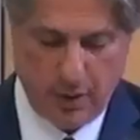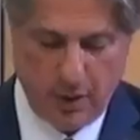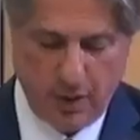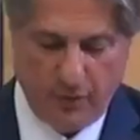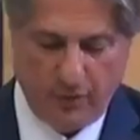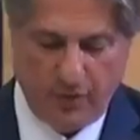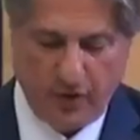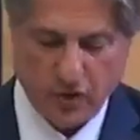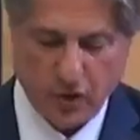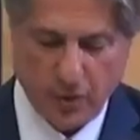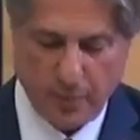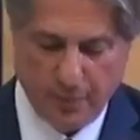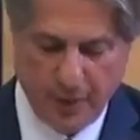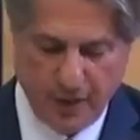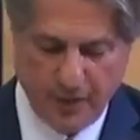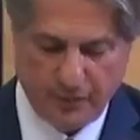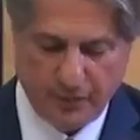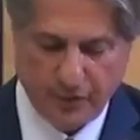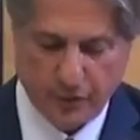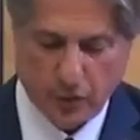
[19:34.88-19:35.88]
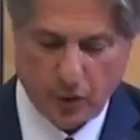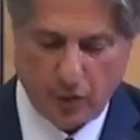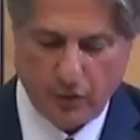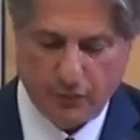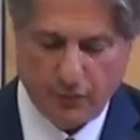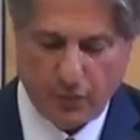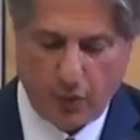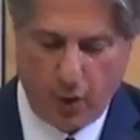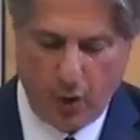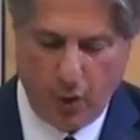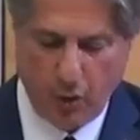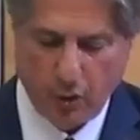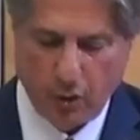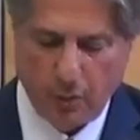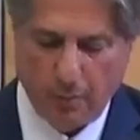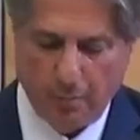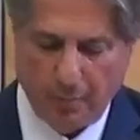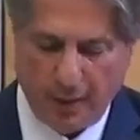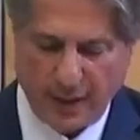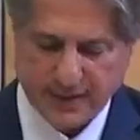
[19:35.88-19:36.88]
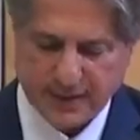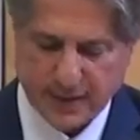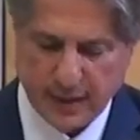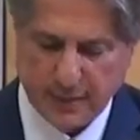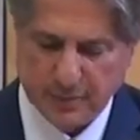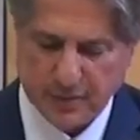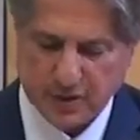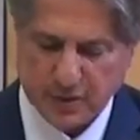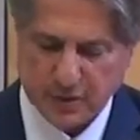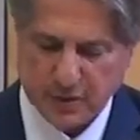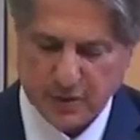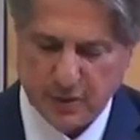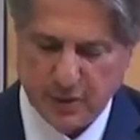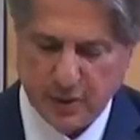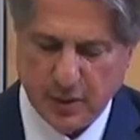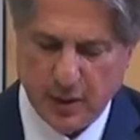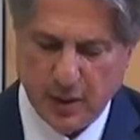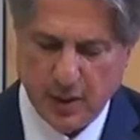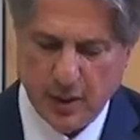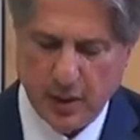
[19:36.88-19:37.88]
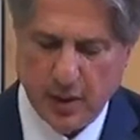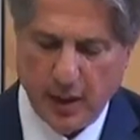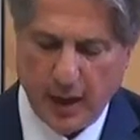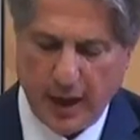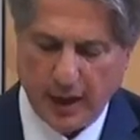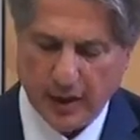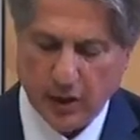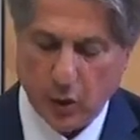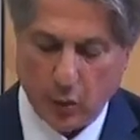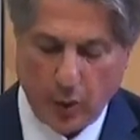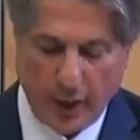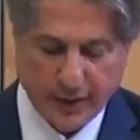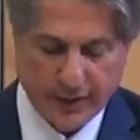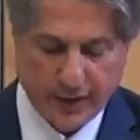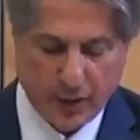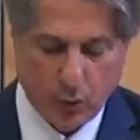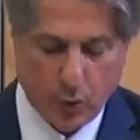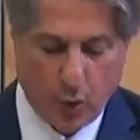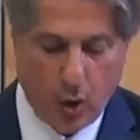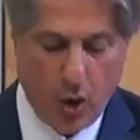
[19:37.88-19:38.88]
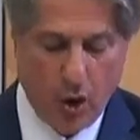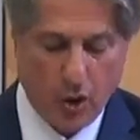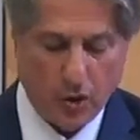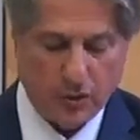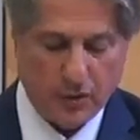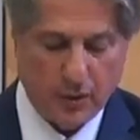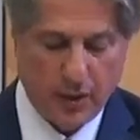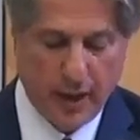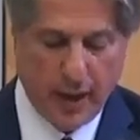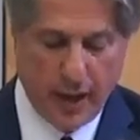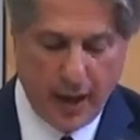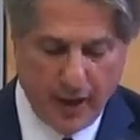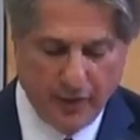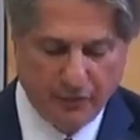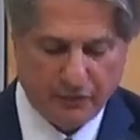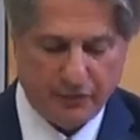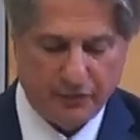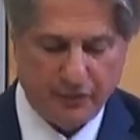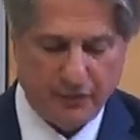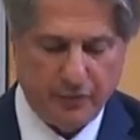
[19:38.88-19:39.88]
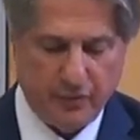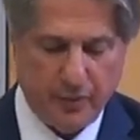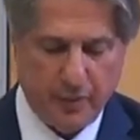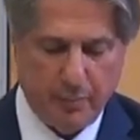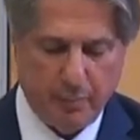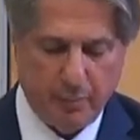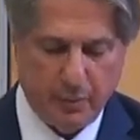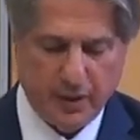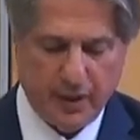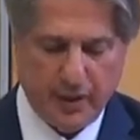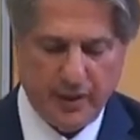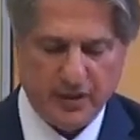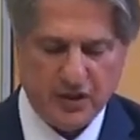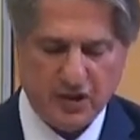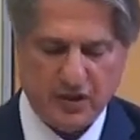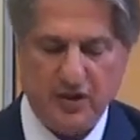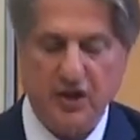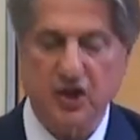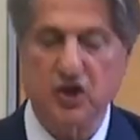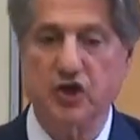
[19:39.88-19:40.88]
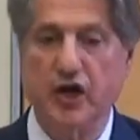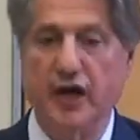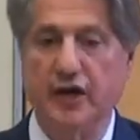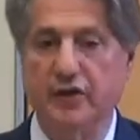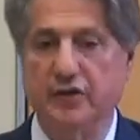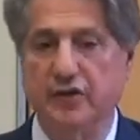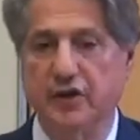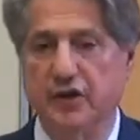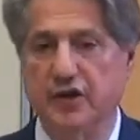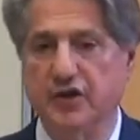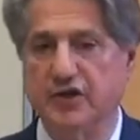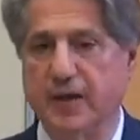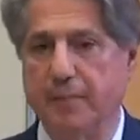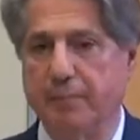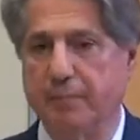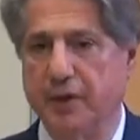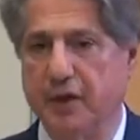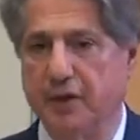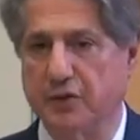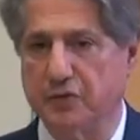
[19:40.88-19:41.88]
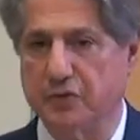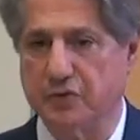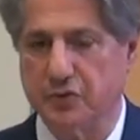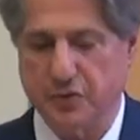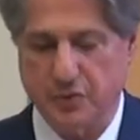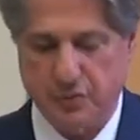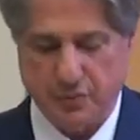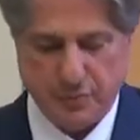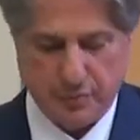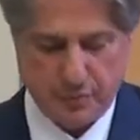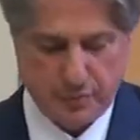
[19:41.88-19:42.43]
for the benefit of all Muslims and the wider world if Middle East Christianity disappears?